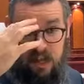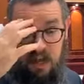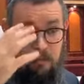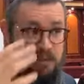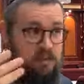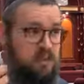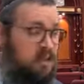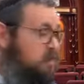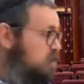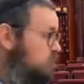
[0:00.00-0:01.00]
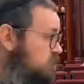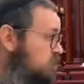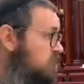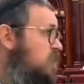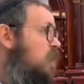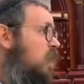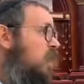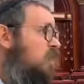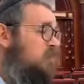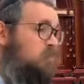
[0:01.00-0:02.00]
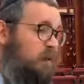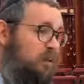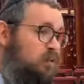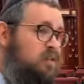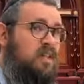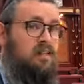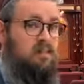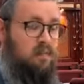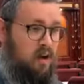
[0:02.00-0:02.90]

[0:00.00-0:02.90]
And mitzvahs, the same thing. Mitzvahs are pillars that